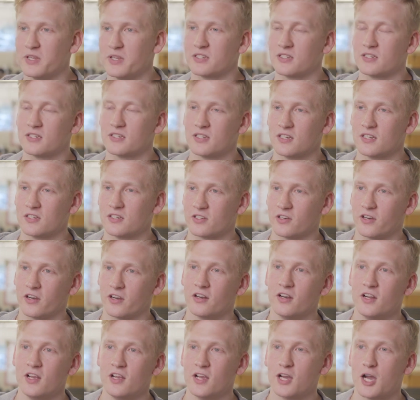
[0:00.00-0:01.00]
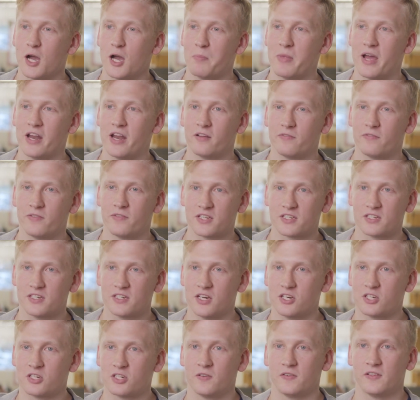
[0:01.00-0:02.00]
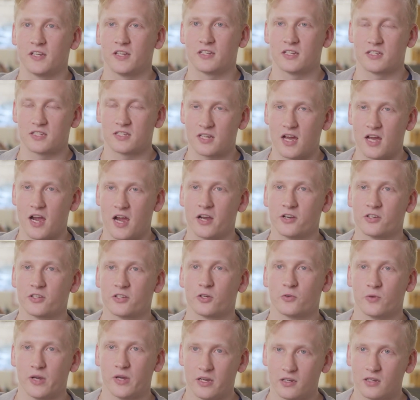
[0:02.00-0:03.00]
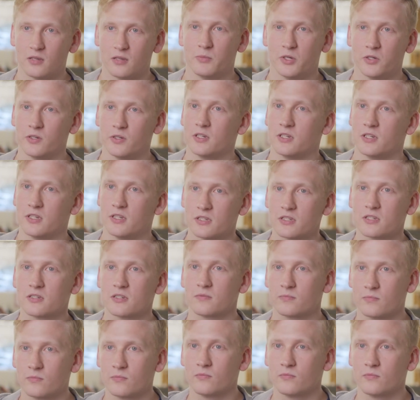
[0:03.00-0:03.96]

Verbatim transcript: businesses are a manifestation of that desire to create communities.